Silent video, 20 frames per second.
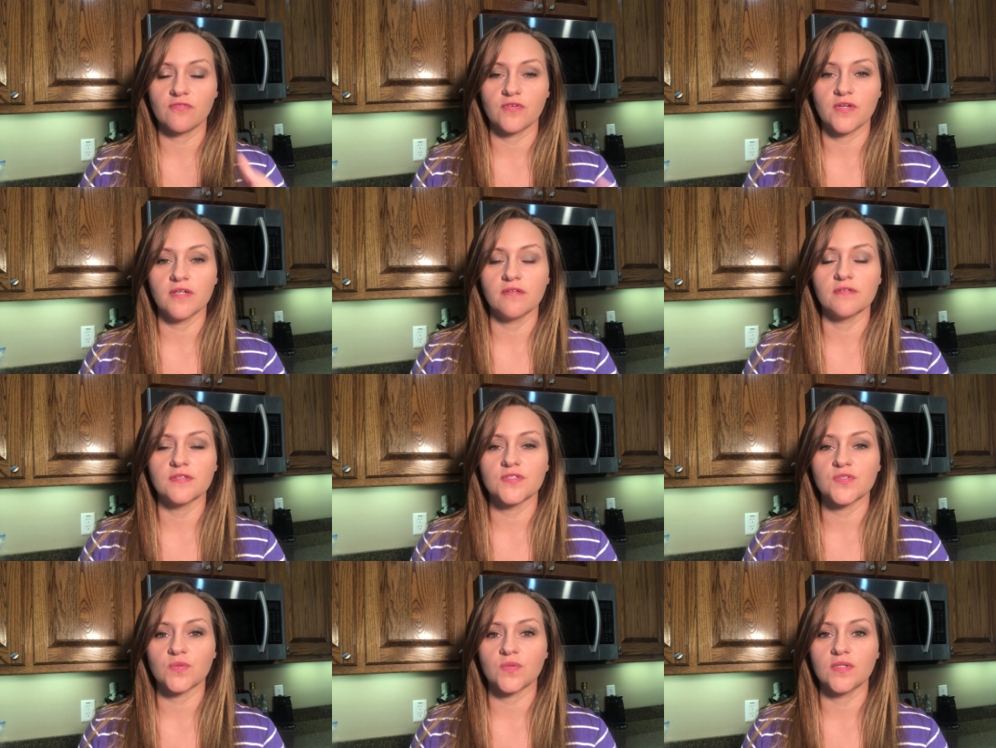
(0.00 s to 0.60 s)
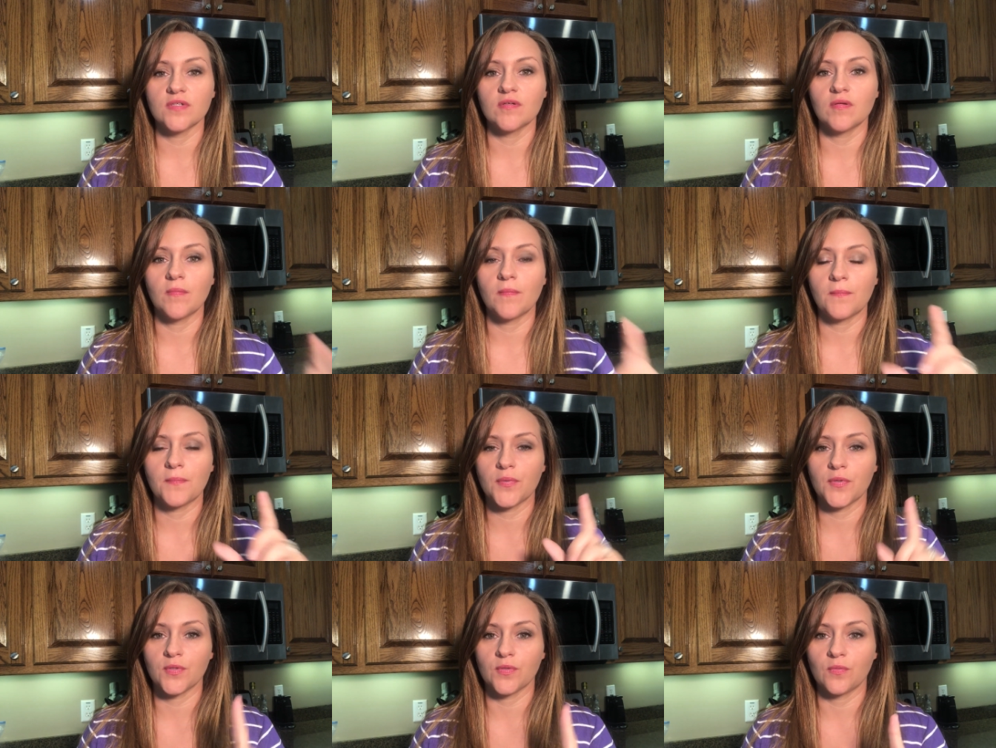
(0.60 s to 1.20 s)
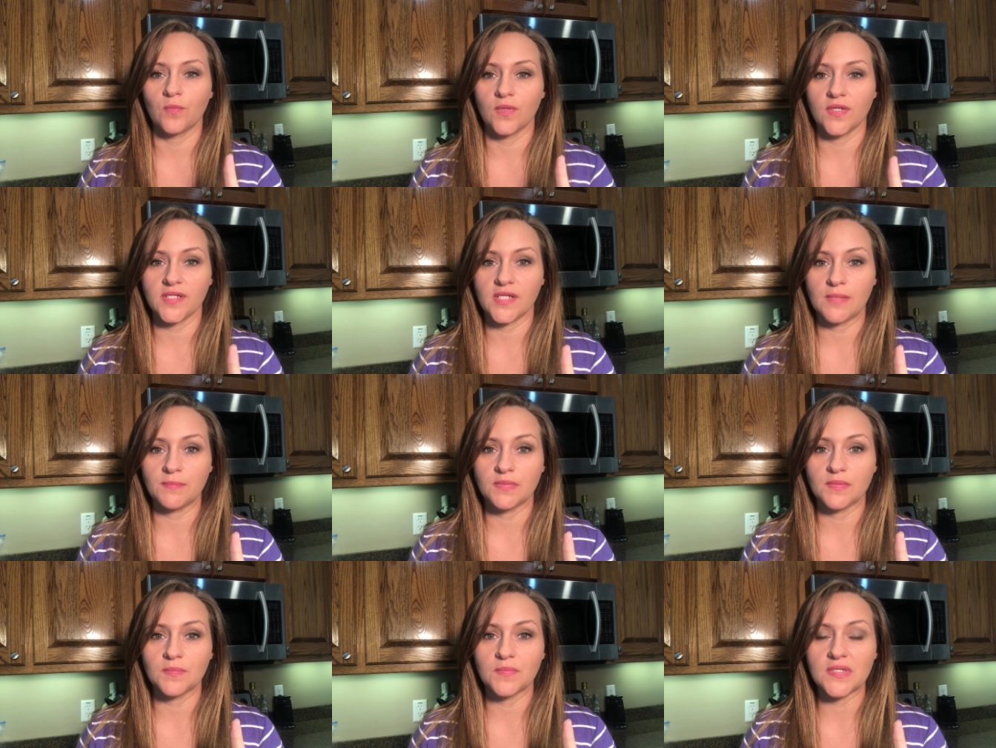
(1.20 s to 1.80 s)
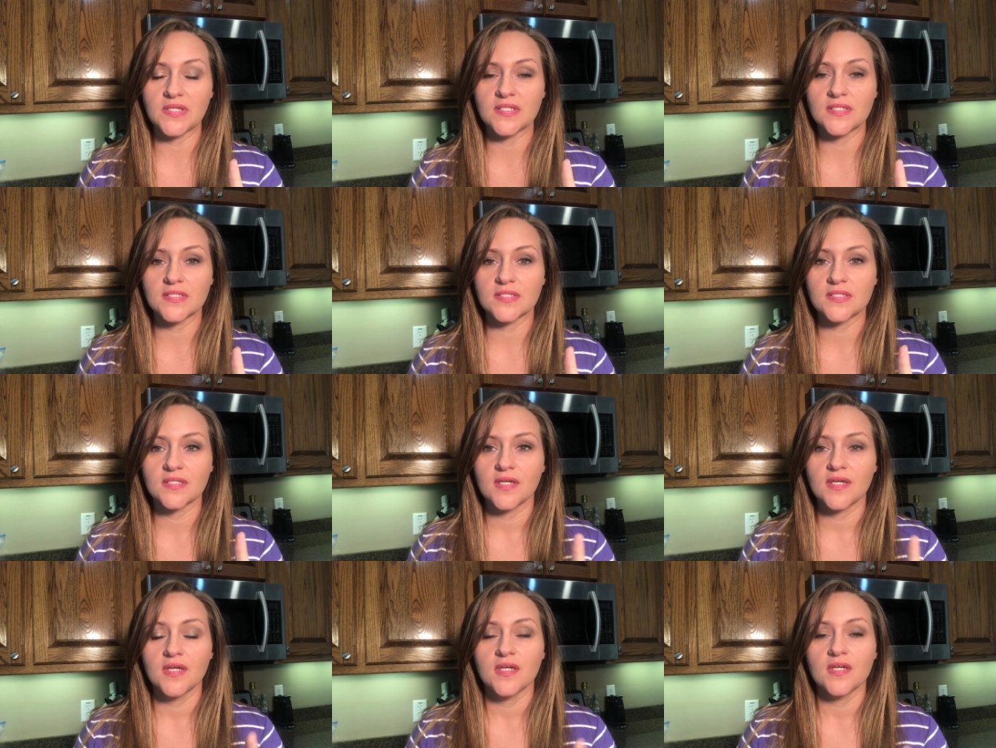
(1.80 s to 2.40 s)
fragrance oil per one cup of beads.